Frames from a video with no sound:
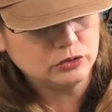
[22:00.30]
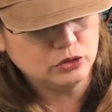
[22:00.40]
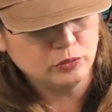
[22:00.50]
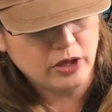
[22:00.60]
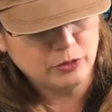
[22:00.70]

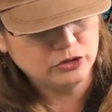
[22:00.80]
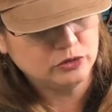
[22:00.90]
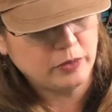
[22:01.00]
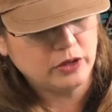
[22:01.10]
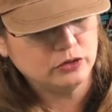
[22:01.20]
be able
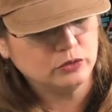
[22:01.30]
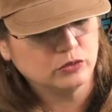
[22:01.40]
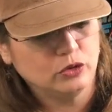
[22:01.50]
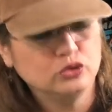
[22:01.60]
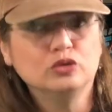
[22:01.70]
to
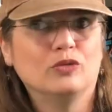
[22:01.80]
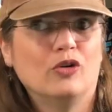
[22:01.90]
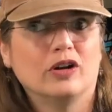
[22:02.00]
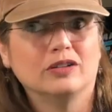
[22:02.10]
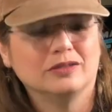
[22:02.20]
roll 2
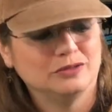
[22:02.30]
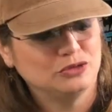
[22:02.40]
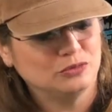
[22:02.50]
more. 2